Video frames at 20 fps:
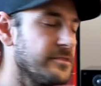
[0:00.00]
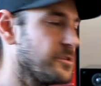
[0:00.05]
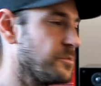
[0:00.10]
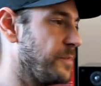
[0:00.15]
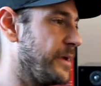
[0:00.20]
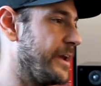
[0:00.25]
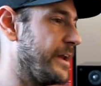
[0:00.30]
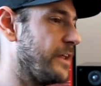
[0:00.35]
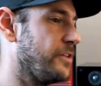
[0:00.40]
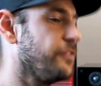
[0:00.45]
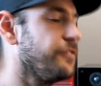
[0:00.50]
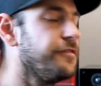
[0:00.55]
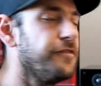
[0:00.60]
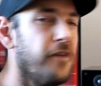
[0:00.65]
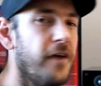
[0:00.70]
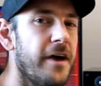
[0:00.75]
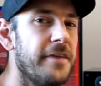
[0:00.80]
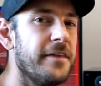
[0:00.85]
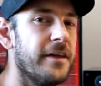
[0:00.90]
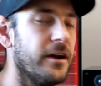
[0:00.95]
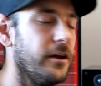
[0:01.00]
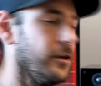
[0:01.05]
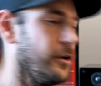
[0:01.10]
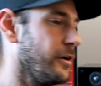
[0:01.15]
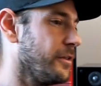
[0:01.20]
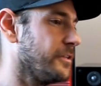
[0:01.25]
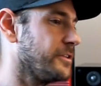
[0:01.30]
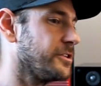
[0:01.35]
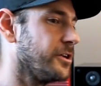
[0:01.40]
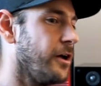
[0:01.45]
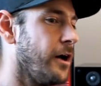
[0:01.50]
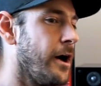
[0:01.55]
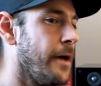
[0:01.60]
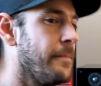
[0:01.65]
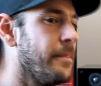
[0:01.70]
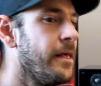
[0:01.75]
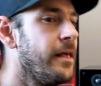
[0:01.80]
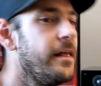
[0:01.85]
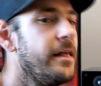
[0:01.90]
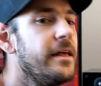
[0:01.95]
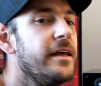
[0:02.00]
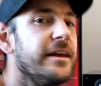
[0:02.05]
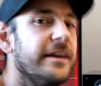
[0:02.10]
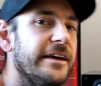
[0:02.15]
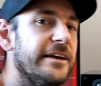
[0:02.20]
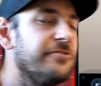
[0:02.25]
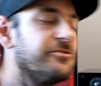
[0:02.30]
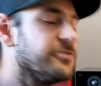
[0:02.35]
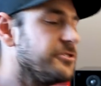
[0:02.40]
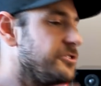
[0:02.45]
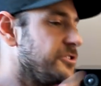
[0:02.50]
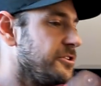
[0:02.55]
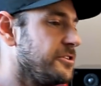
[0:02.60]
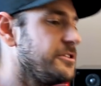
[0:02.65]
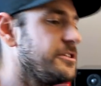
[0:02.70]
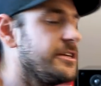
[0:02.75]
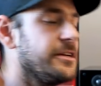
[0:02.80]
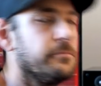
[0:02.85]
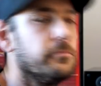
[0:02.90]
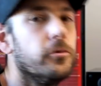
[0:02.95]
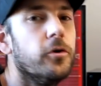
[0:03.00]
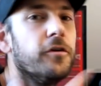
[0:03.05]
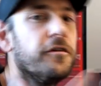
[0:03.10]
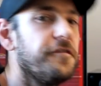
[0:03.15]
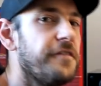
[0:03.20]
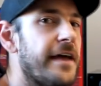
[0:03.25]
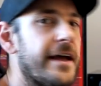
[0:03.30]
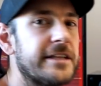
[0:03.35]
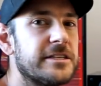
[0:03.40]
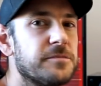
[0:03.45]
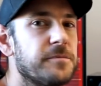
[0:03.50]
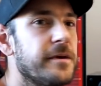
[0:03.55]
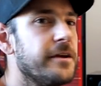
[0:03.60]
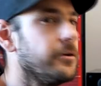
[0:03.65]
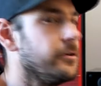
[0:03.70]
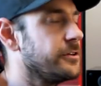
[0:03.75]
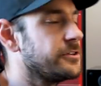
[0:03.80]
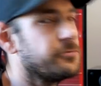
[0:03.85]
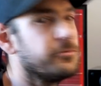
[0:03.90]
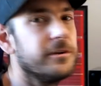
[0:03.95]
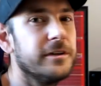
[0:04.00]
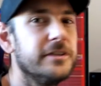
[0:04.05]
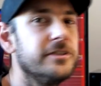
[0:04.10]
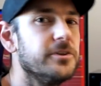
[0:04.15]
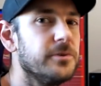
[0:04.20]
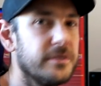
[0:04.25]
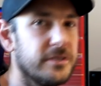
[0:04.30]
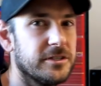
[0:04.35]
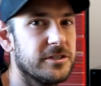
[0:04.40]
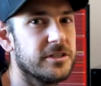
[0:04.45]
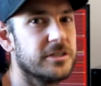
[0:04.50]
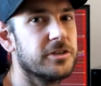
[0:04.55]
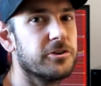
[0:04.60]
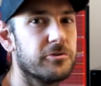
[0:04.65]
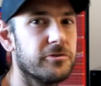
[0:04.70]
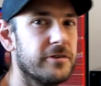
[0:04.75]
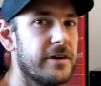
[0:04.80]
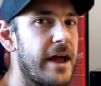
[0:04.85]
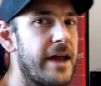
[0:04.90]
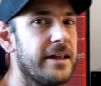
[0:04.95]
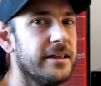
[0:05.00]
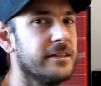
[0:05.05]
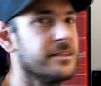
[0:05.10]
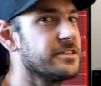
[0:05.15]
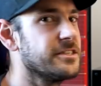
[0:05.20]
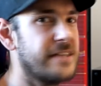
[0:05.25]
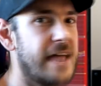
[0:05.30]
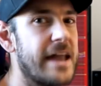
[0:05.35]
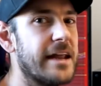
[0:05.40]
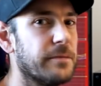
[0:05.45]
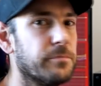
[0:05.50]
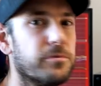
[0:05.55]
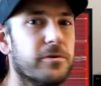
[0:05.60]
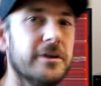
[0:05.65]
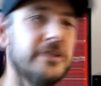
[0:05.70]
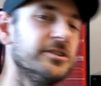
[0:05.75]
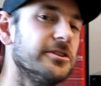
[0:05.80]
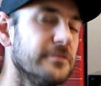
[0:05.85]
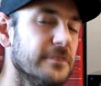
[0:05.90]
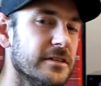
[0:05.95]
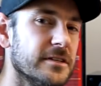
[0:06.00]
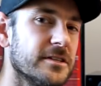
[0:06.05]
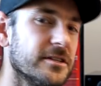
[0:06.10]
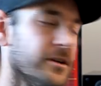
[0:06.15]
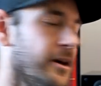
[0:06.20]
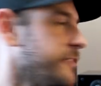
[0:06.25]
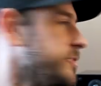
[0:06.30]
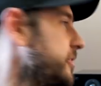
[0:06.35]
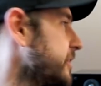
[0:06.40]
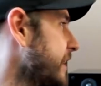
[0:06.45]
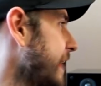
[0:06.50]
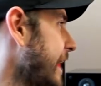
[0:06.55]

speed. And you'll find that a lot of the time, introducing more fan speed, all it's really doing is just creating the static pressure inside your